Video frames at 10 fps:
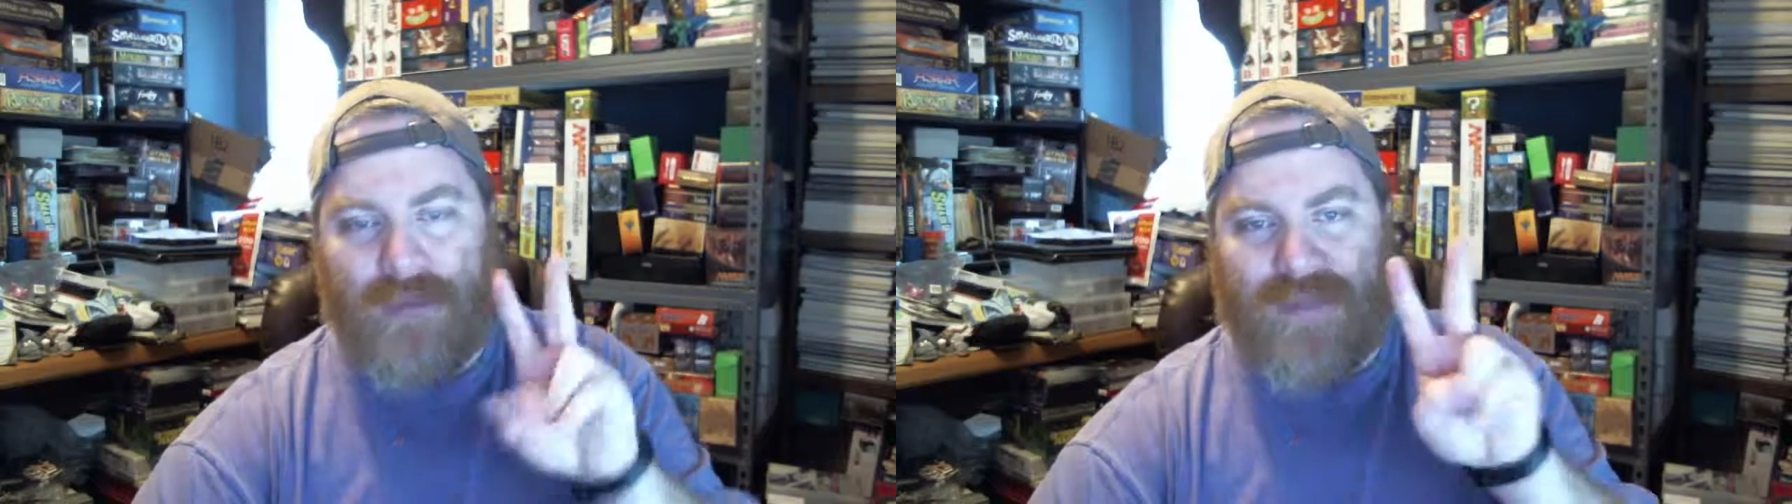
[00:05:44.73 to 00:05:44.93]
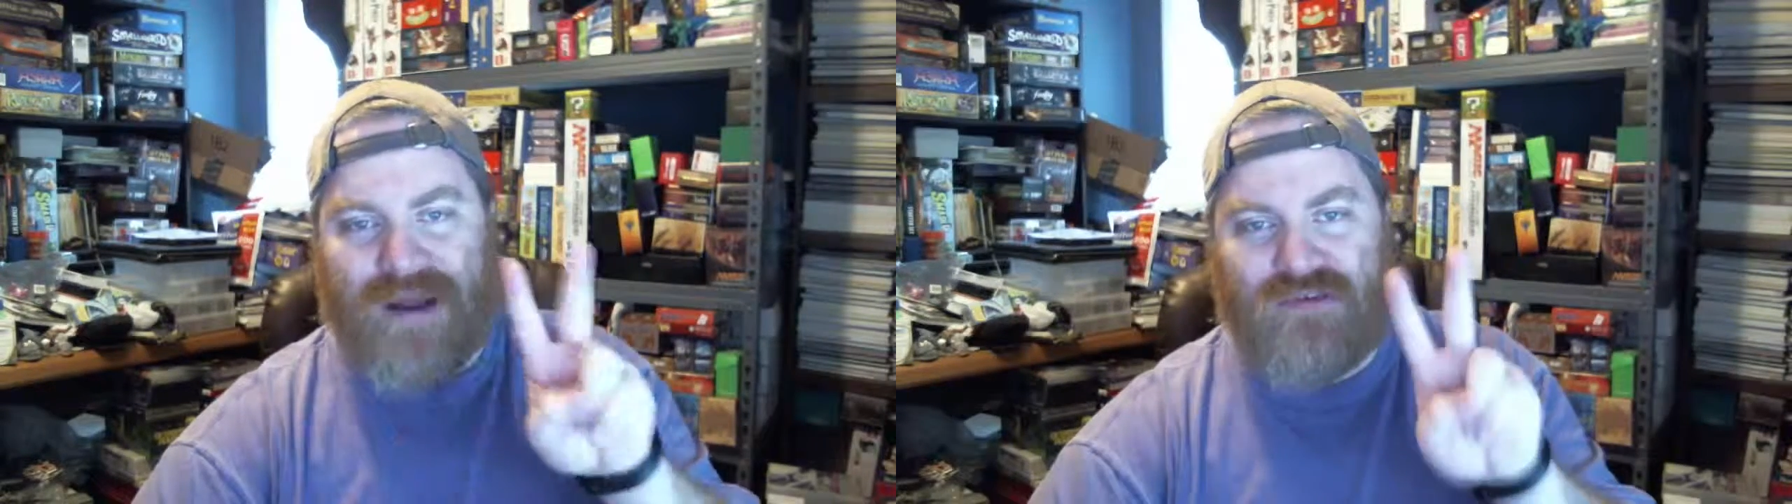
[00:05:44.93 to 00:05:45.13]

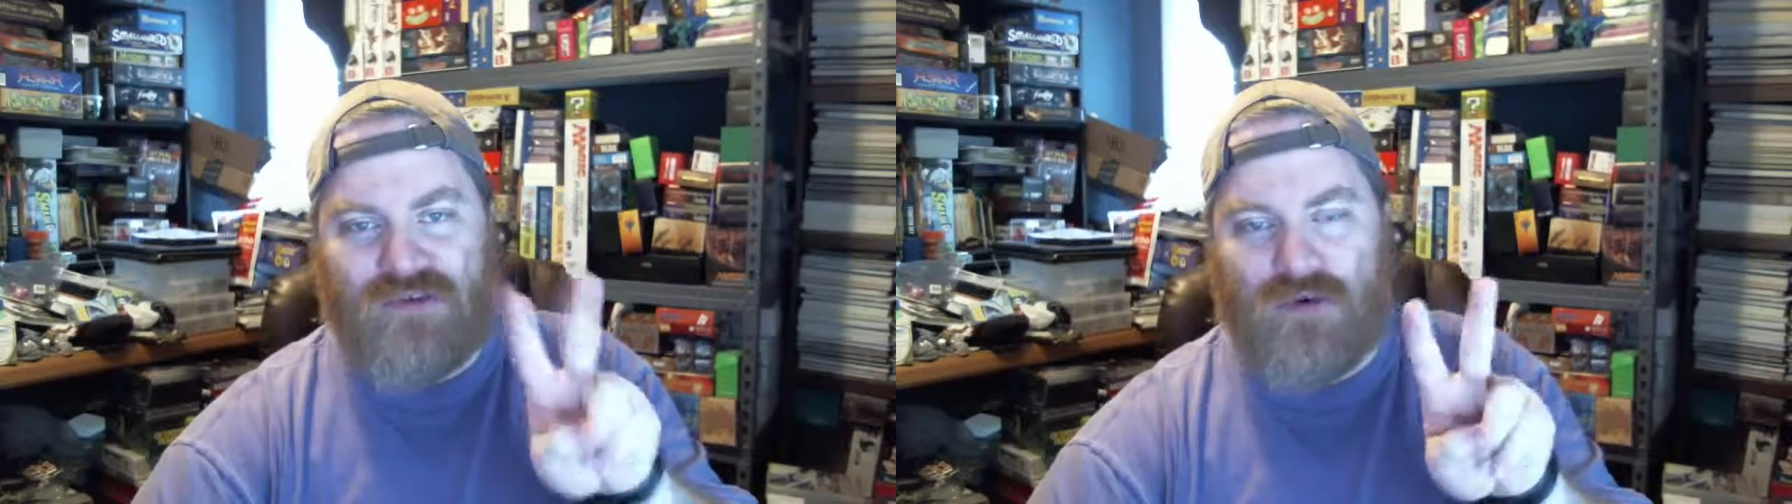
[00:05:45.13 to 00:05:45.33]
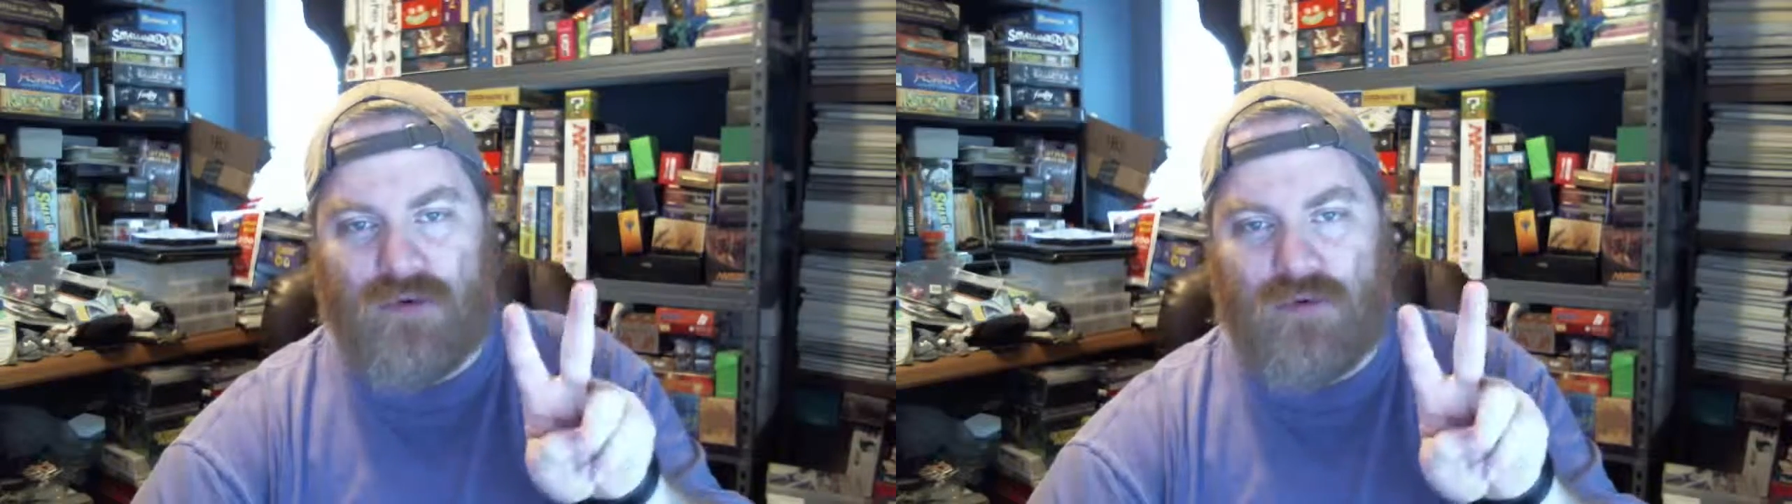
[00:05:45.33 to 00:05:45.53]
Buy
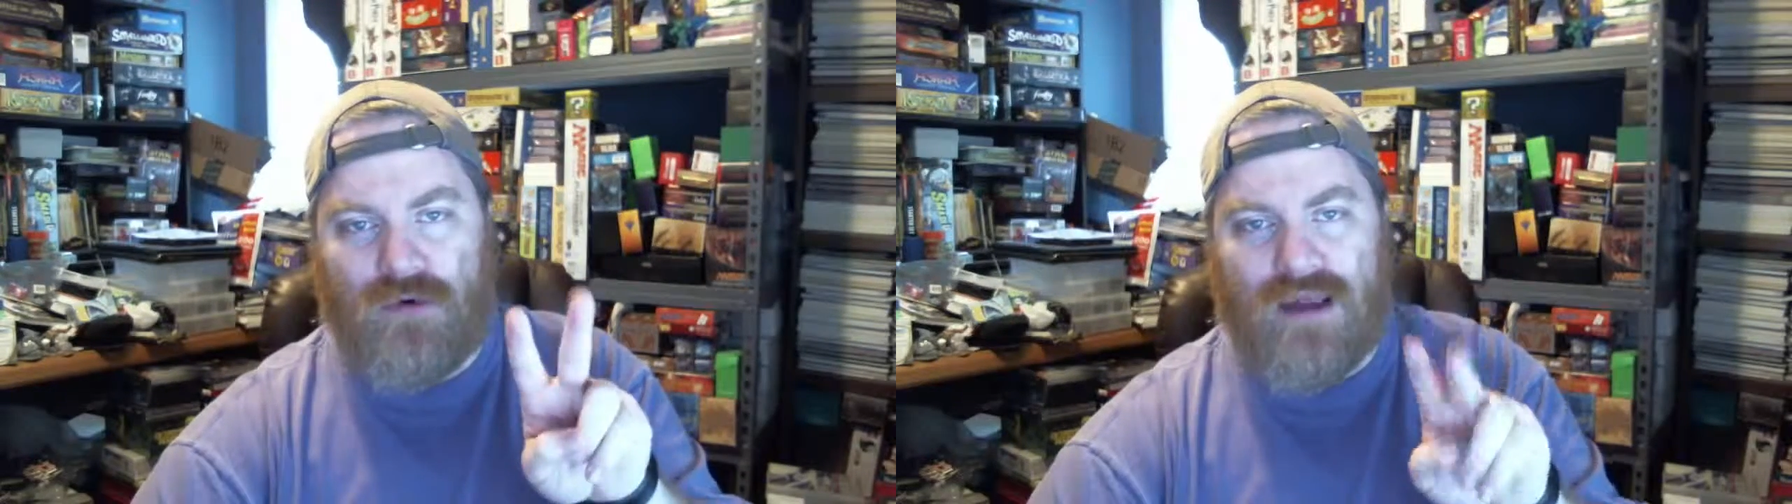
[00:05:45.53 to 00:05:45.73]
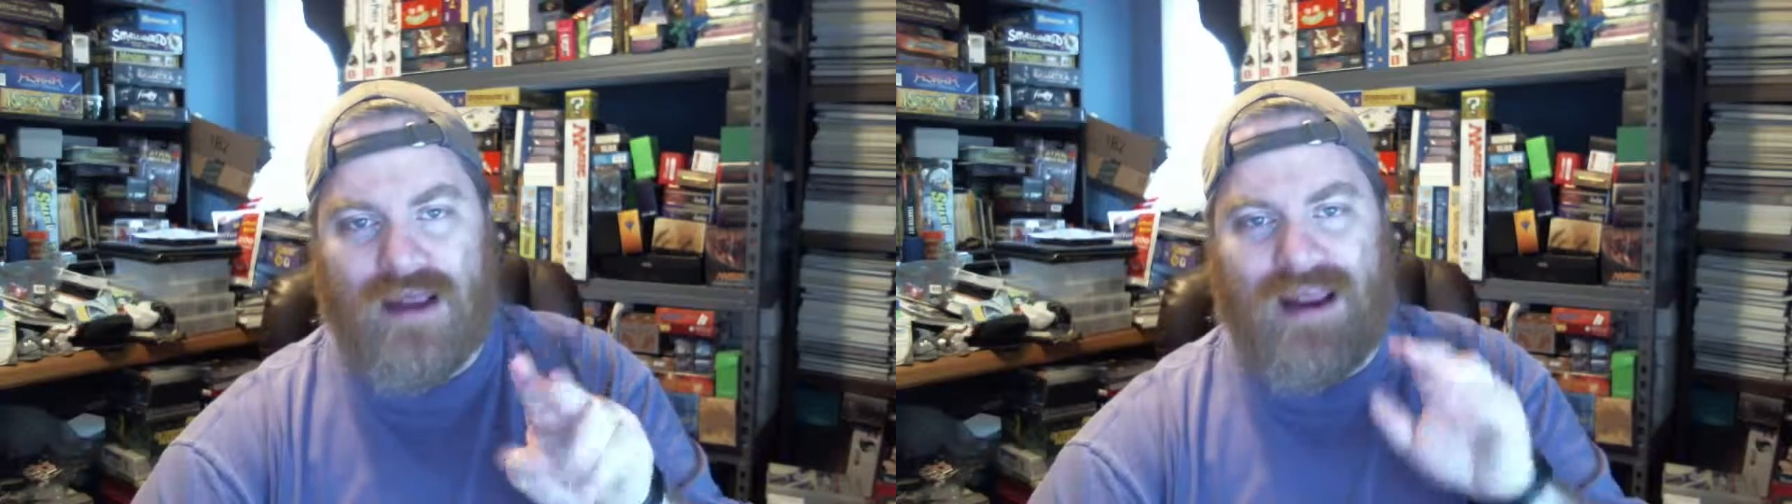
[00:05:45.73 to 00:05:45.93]
two
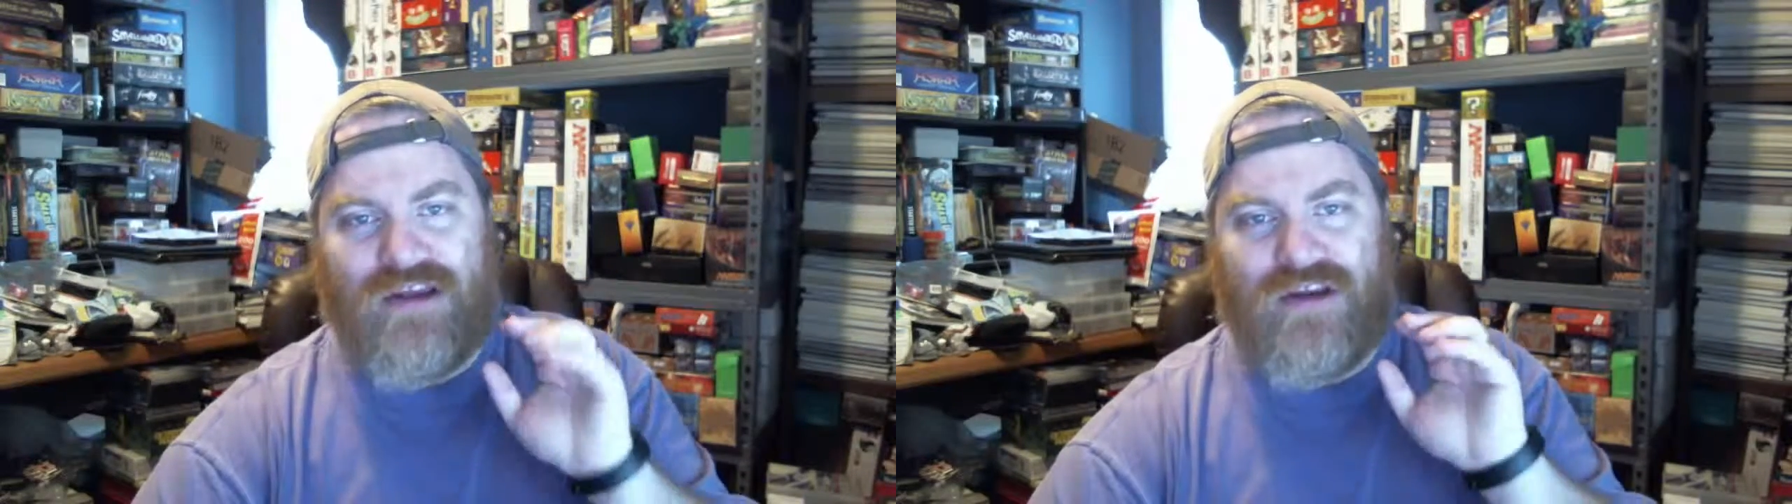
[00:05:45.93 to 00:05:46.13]
and